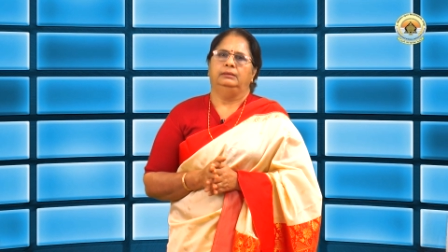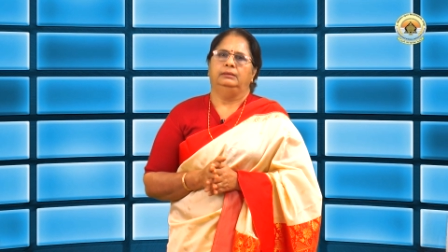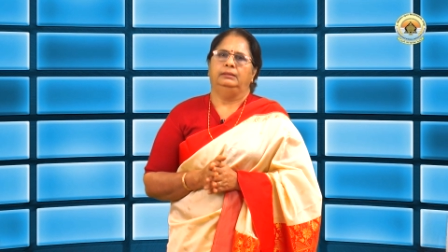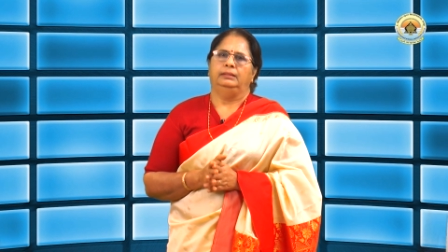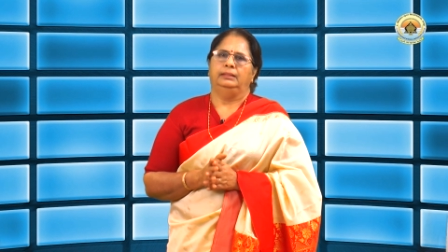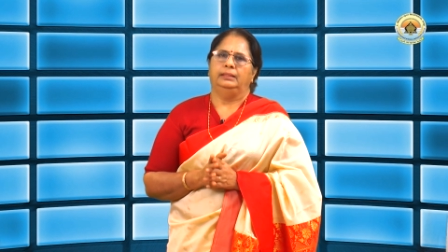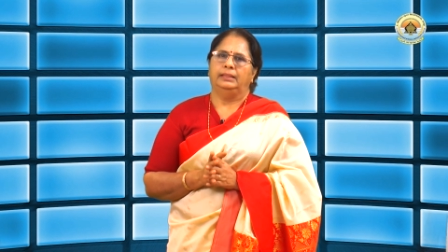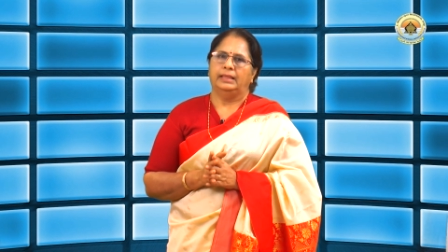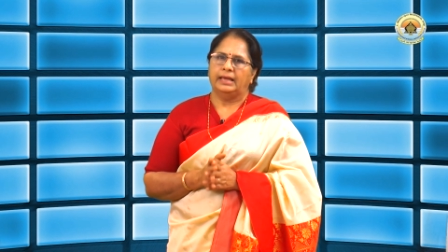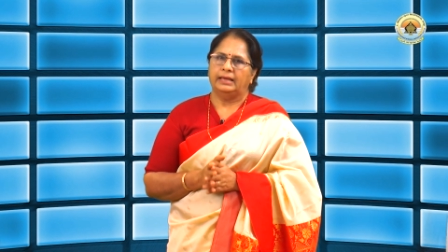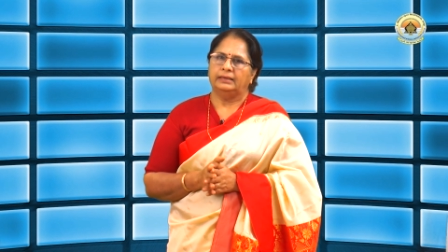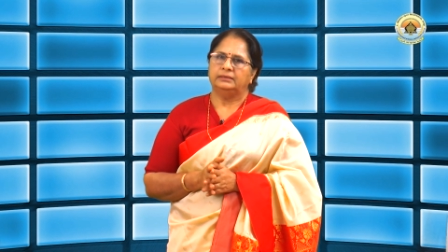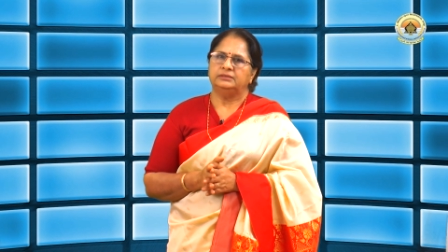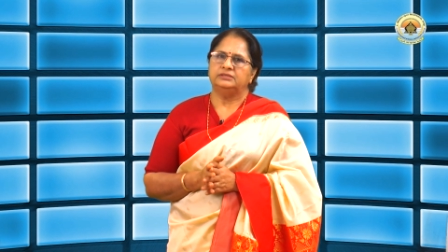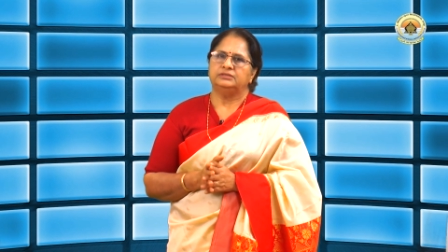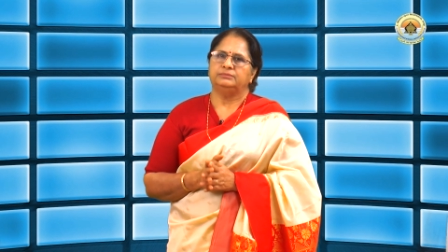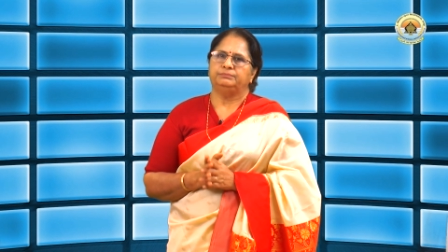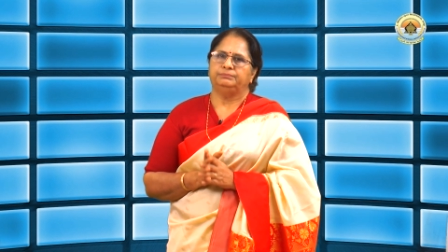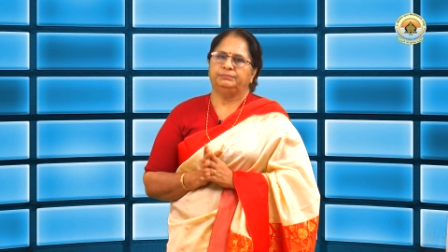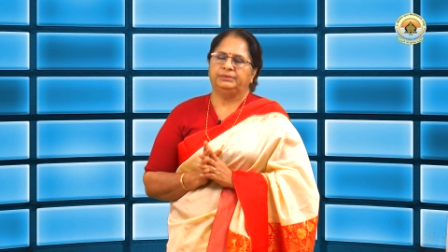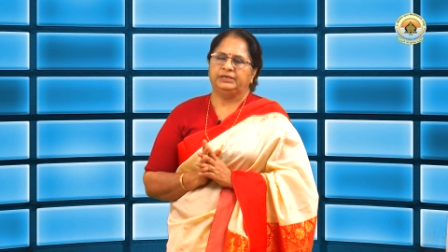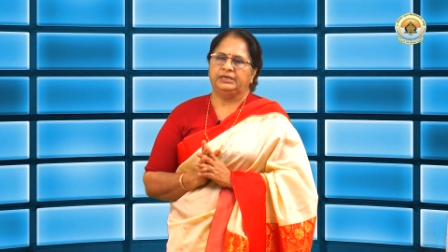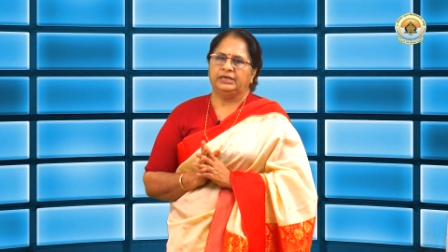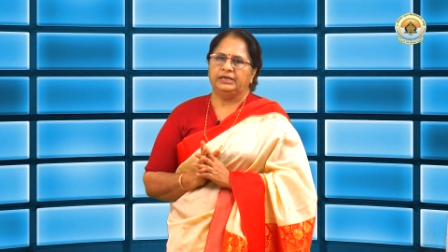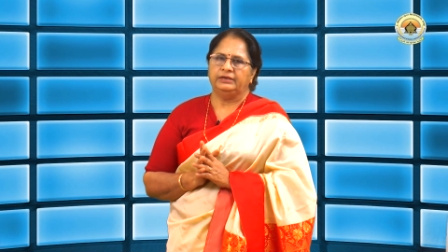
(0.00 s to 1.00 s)

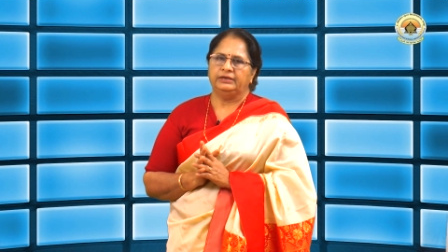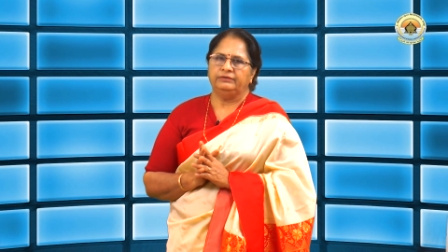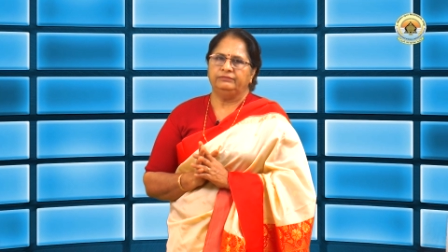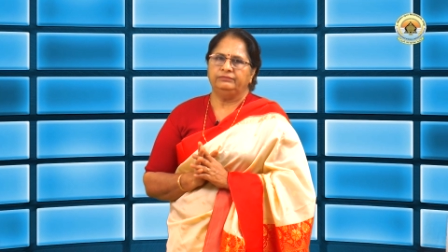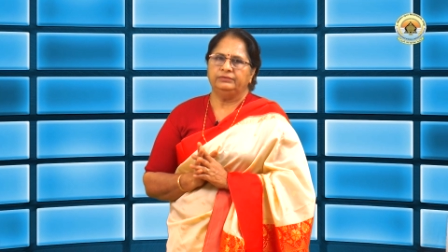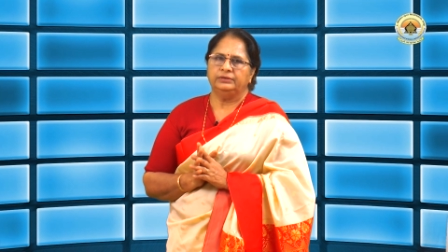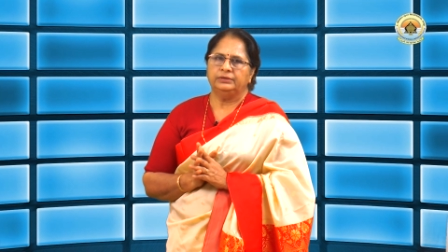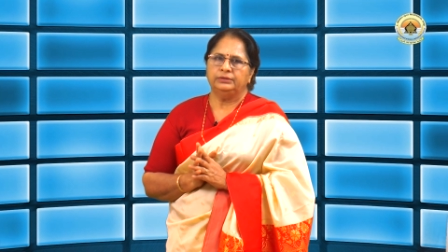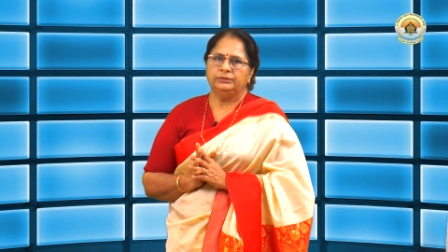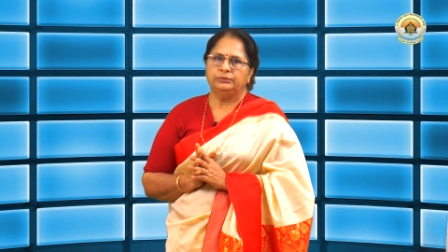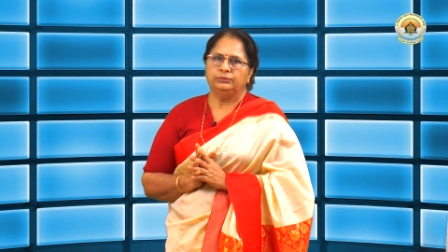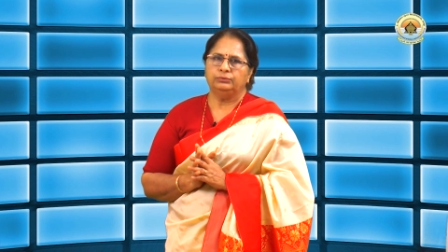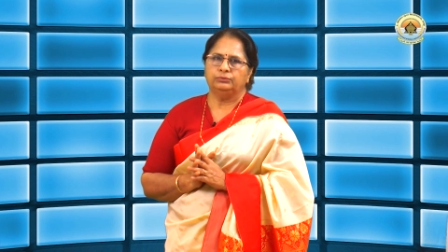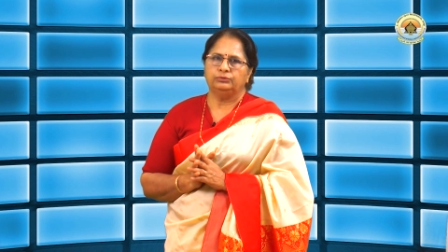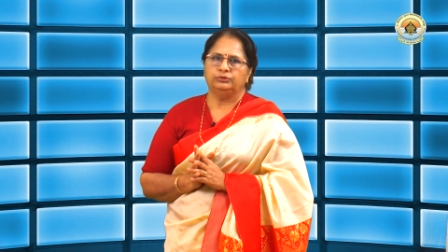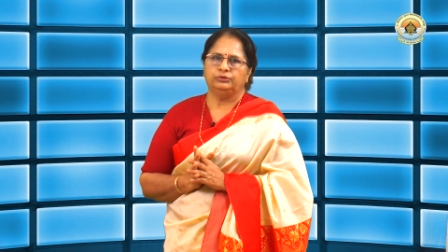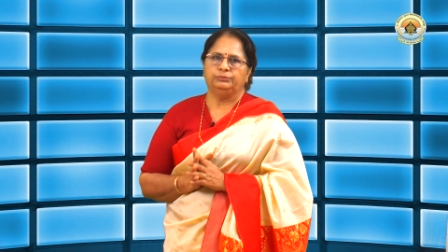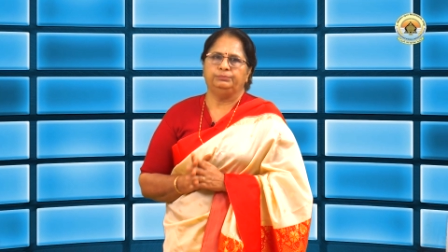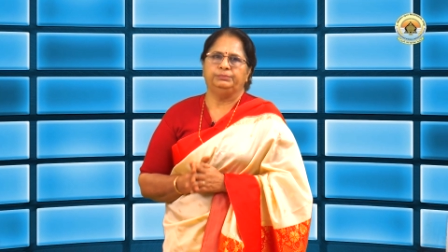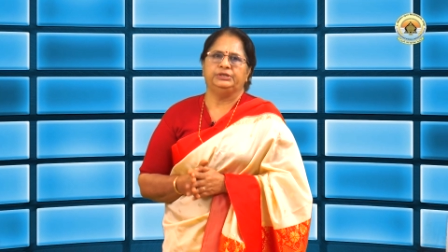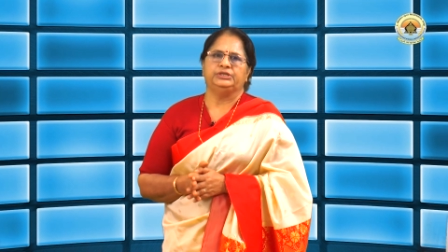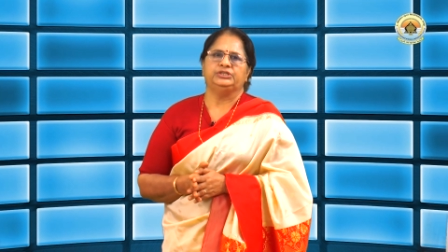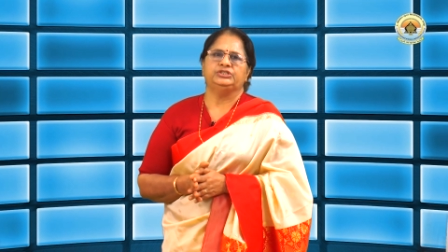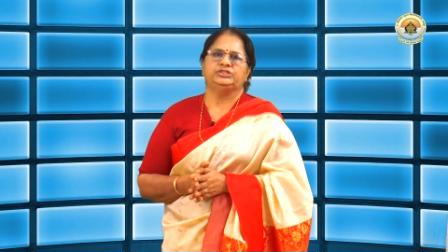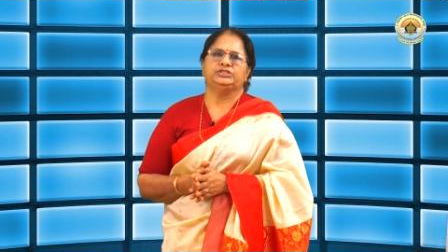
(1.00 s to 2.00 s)
that behavior
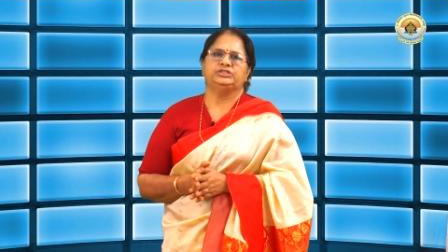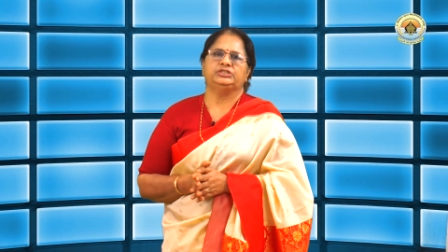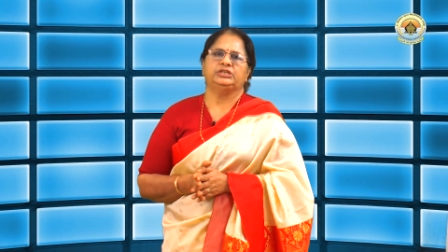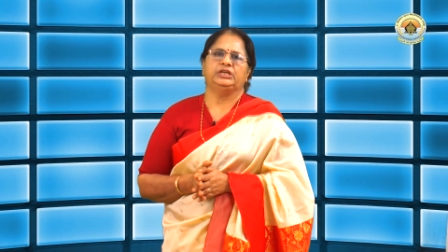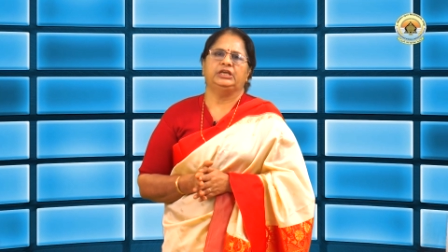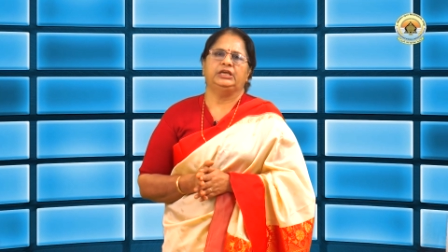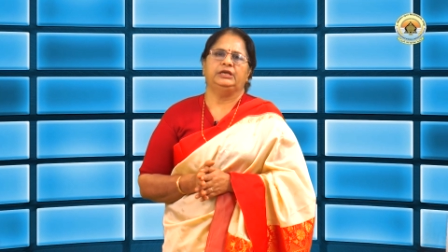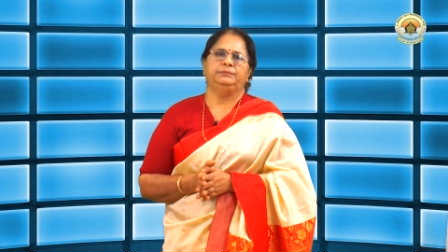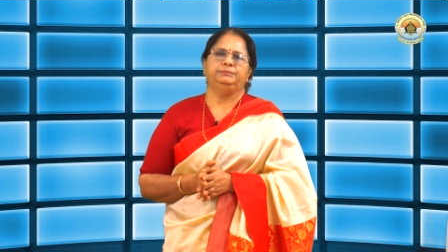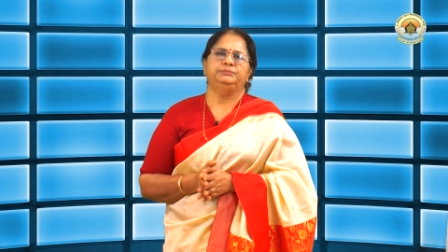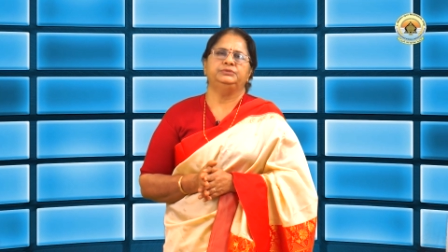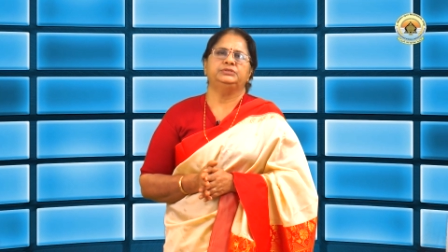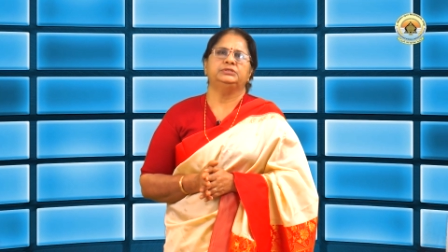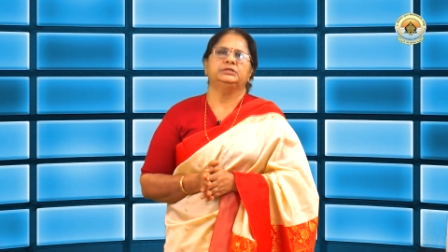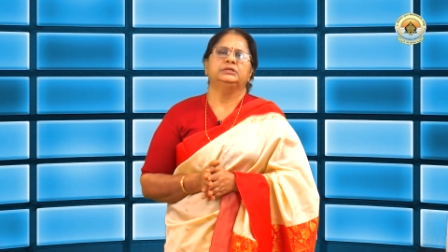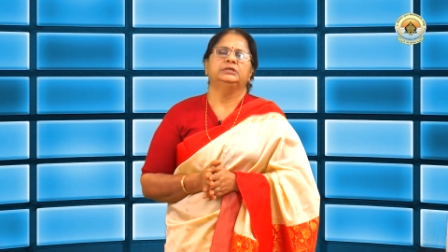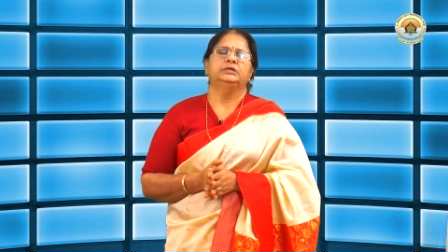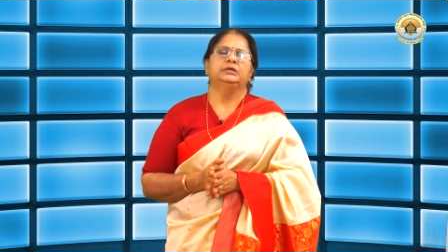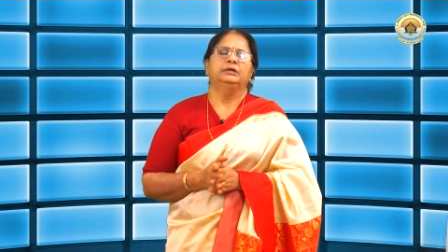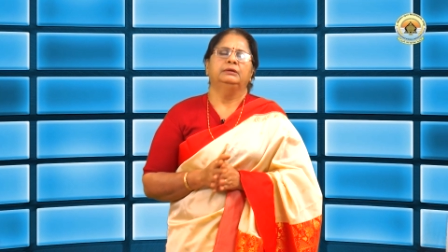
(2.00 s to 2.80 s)
could be shaped